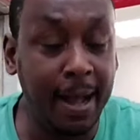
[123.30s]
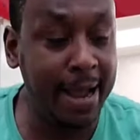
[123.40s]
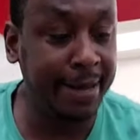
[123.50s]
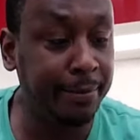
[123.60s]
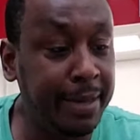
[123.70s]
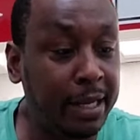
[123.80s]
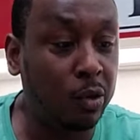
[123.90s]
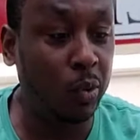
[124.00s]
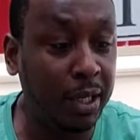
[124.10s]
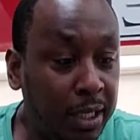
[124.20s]
item that
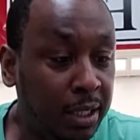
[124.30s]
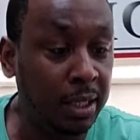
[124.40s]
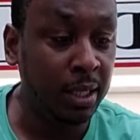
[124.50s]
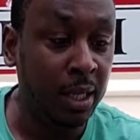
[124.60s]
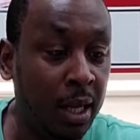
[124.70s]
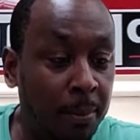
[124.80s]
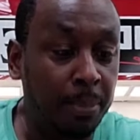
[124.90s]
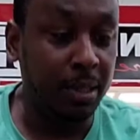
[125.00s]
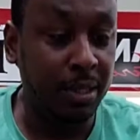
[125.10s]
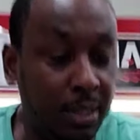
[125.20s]
quick,
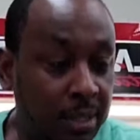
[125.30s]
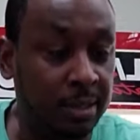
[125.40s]
but